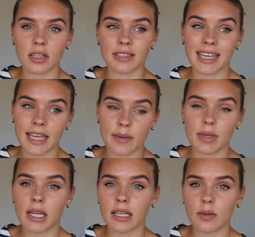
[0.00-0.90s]
They can
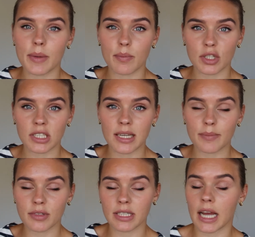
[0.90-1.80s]
be a little bit more
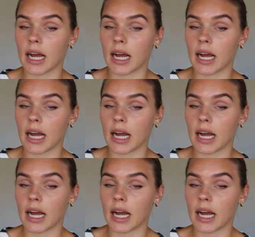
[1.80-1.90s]
slippery.